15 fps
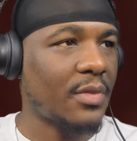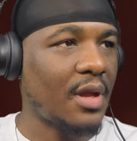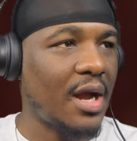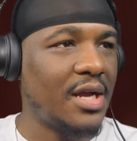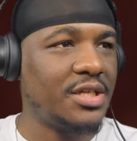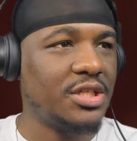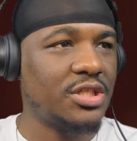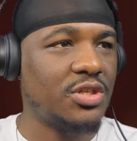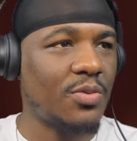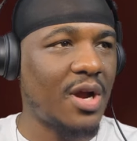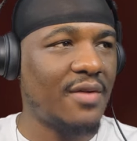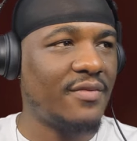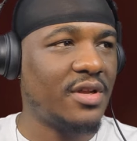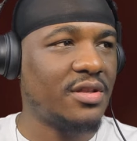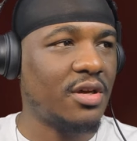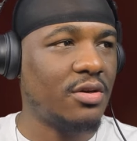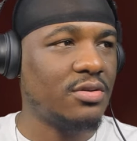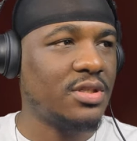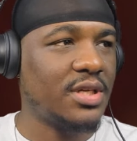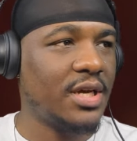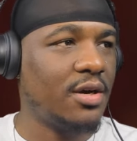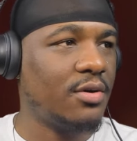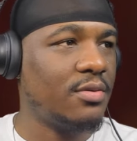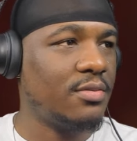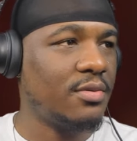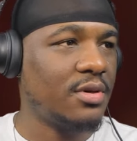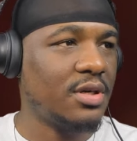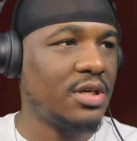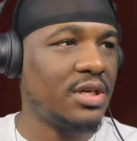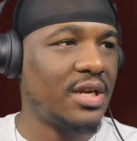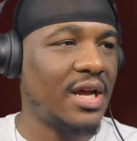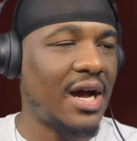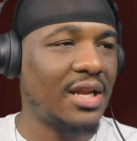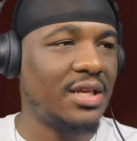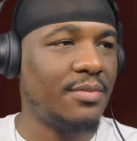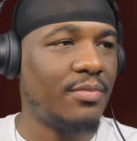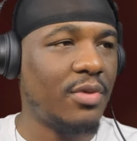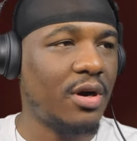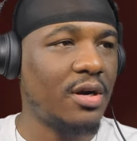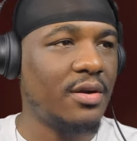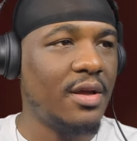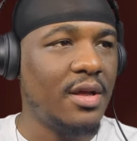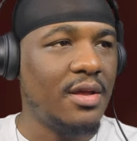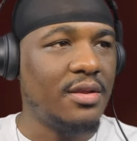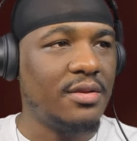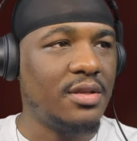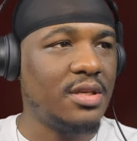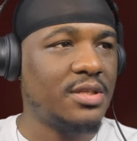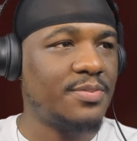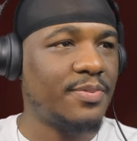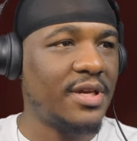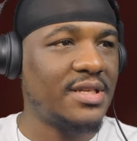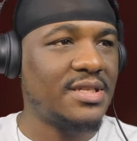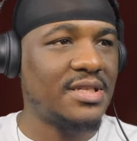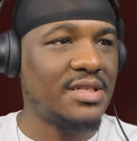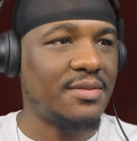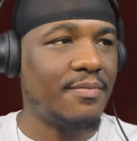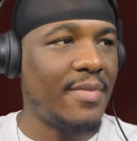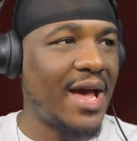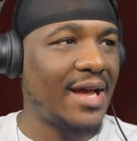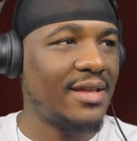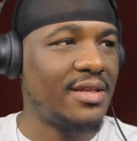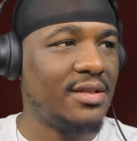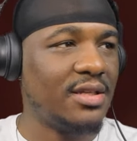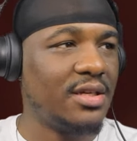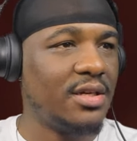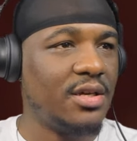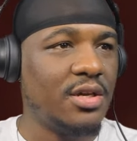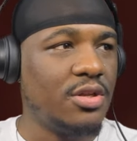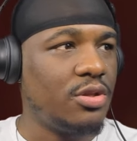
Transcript: I just arrived at the hotel. Good golly, Bart. This place is immaculate.